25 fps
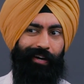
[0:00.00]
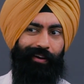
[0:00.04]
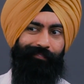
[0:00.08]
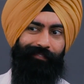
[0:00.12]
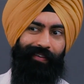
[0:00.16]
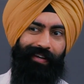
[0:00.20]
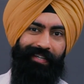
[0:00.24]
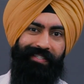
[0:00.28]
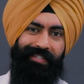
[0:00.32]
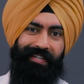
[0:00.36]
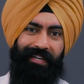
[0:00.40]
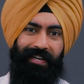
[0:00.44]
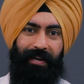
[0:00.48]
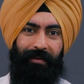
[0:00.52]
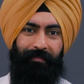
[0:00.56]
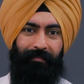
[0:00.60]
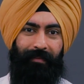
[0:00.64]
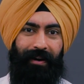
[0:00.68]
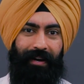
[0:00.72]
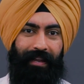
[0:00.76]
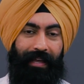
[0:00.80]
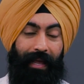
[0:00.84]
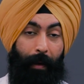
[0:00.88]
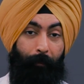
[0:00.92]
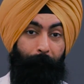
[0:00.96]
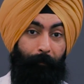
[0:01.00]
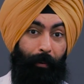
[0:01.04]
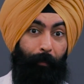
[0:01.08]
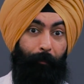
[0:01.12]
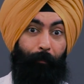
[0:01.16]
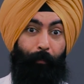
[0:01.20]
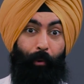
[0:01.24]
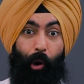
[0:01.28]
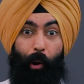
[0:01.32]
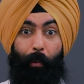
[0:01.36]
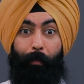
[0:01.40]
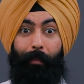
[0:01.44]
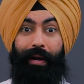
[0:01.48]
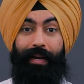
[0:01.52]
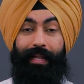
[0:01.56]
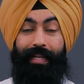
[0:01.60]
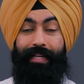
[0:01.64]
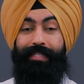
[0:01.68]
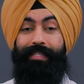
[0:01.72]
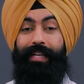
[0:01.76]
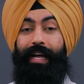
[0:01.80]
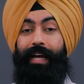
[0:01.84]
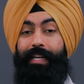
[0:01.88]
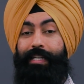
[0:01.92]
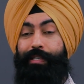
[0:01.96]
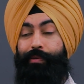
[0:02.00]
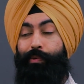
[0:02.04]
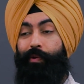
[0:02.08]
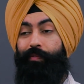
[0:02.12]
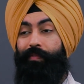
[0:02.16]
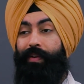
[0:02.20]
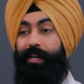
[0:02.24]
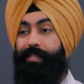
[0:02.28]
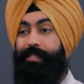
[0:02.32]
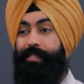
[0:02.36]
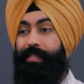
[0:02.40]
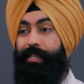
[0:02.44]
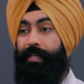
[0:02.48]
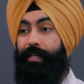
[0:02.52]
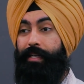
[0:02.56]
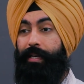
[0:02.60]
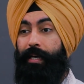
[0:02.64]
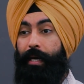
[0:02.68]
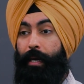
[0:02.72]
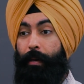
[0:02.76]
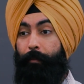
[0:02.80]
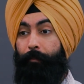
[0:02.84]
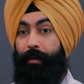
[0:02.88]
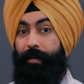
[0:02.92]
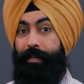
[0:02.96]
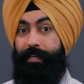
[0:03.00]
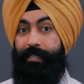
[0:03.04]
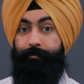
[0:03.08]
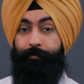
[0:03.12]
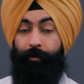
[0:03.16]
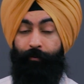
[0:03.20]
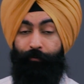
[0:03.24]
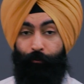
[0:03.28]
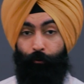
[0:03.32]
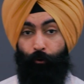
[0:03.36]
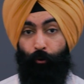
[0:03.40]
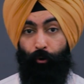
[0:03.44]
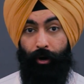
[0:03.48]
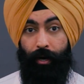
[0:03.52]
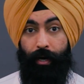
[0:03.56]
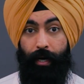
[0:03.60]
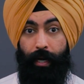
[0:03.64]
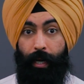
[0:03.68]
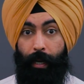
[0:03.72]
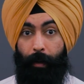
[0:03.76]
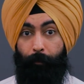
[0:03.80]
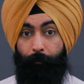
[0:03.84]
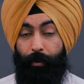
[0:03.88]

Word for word: investing your money and put more money aside to investing because before,